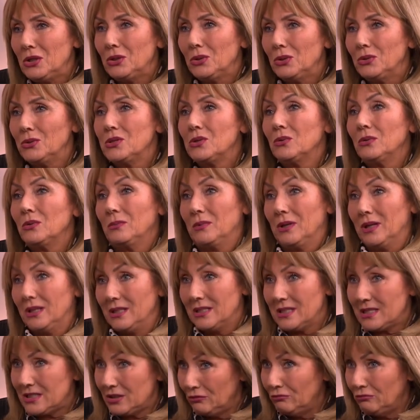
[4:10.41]
so I'm kind of
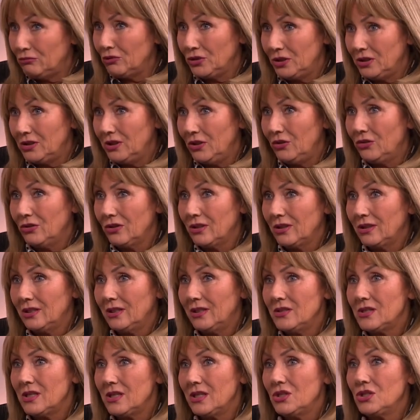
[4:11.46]
still running the
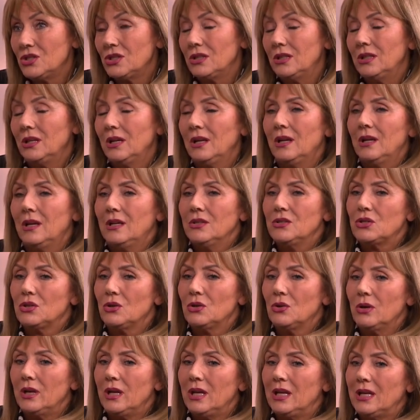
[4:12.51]
organisation. So
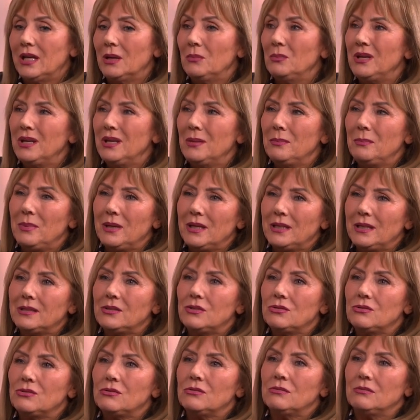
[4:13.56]
it can be a bit
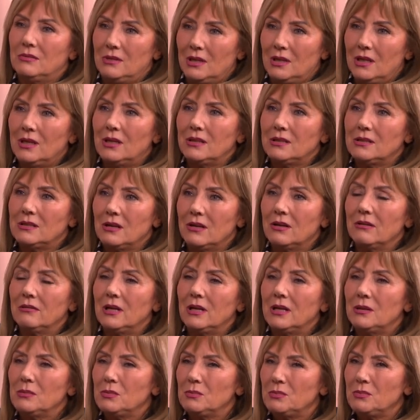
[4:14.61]
tiring,
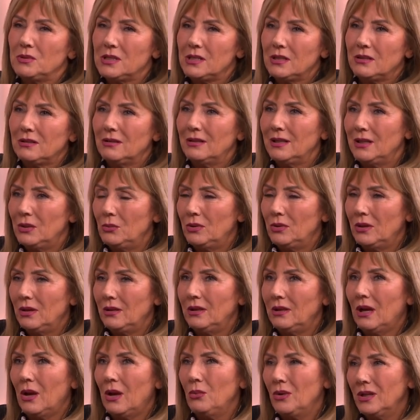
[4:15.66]
particularly, I
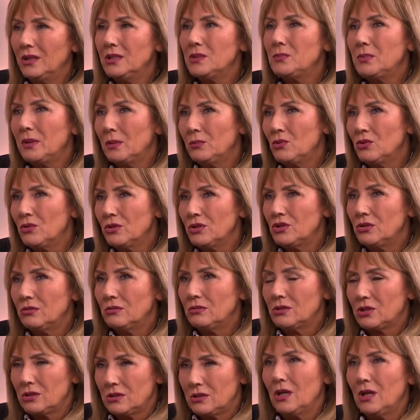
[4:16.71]
want to spend more
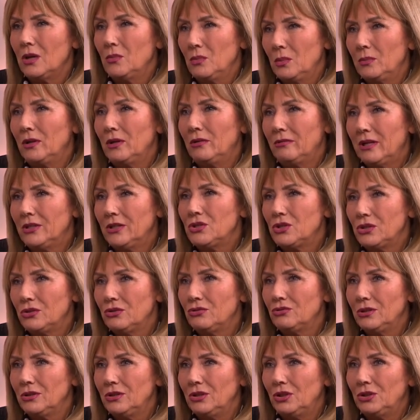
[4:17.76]
time with my
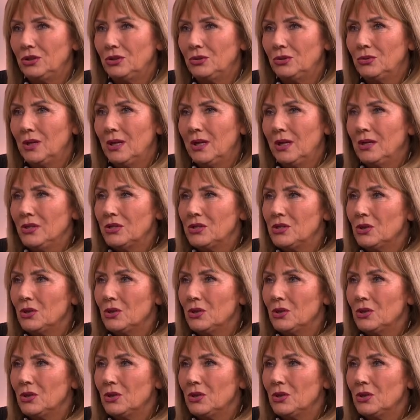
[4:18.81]
grandchildren, so I